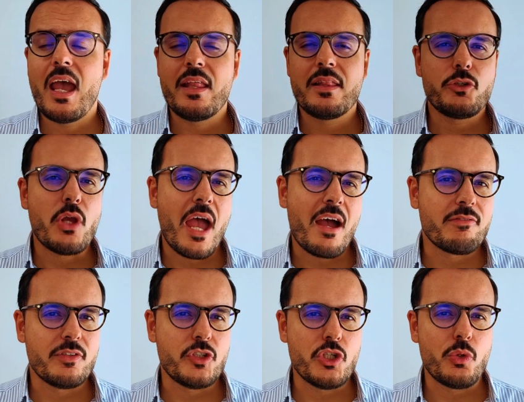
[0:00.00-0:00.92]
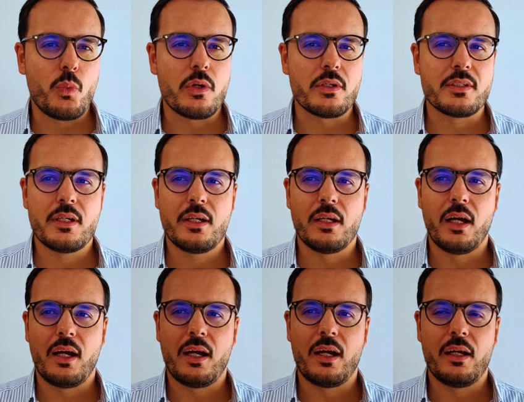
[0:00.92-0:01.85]
And then you have a new one,
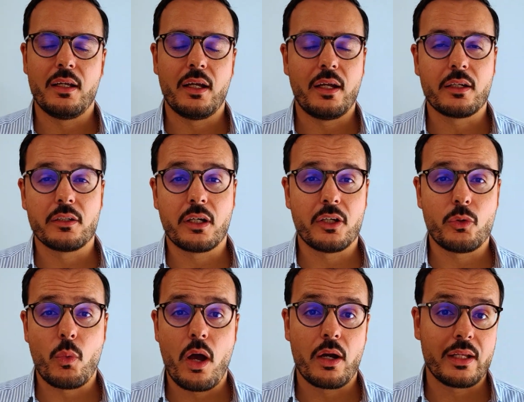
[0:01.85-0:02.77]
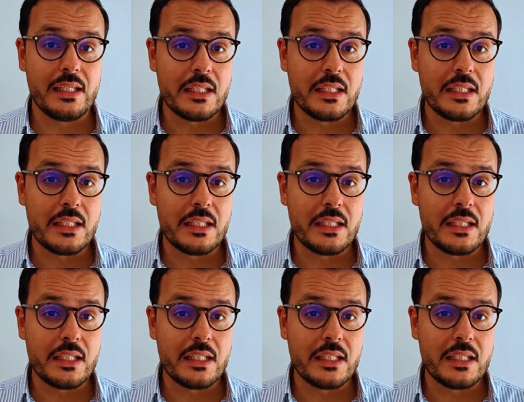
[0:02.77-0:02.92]
Encre Noire